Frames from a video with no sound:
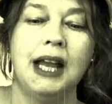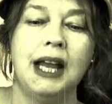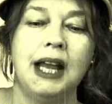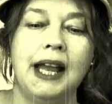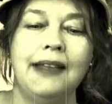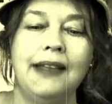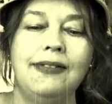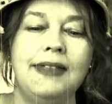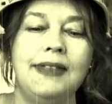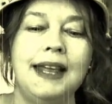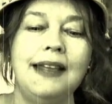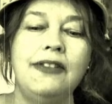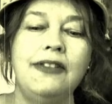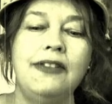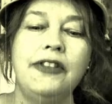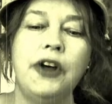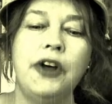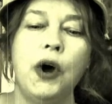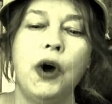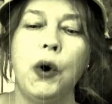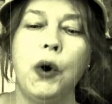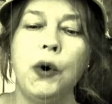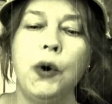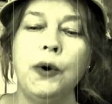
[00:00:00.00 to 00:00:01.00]
Then
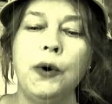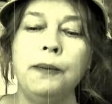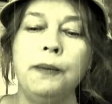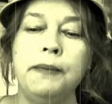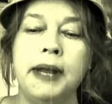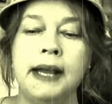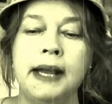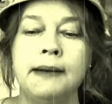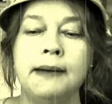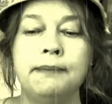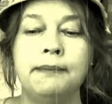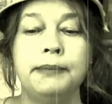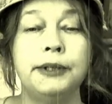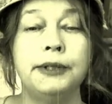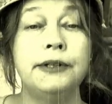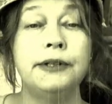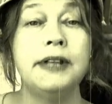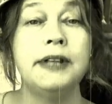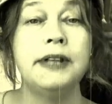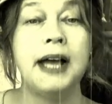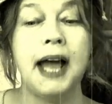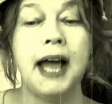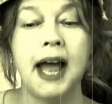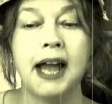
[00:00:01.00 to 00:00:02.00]
the old man blew
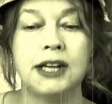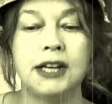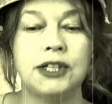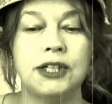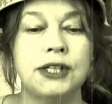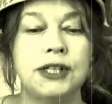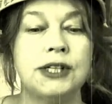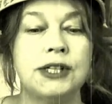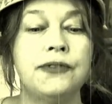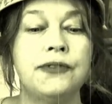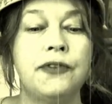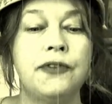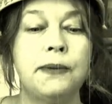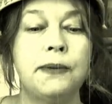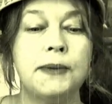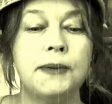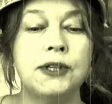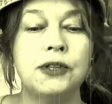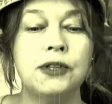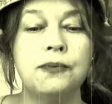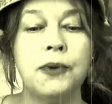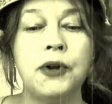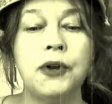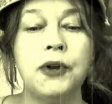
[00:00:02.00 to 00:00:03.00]
the ashes from a
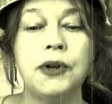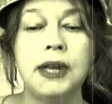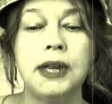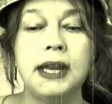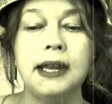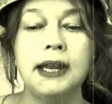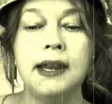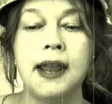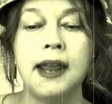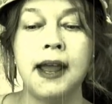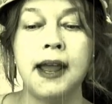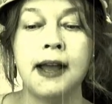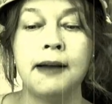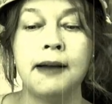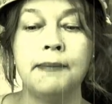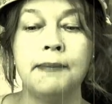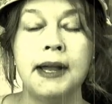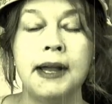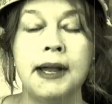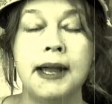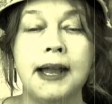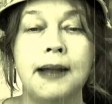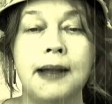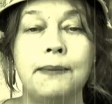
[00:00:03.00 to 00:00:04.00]
smoking yam
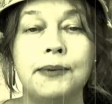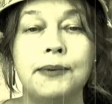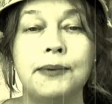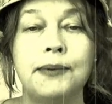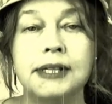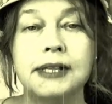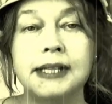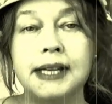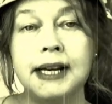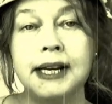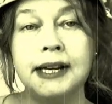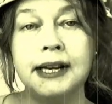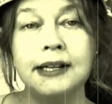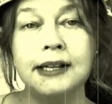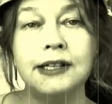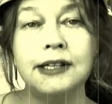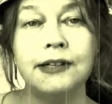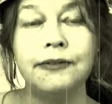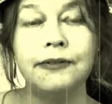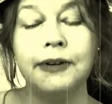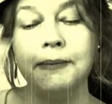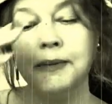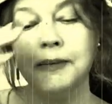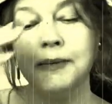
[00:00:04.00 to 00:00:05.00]
and proceeded to
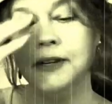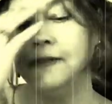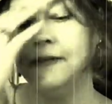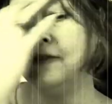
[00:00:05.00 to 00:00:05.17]
remove the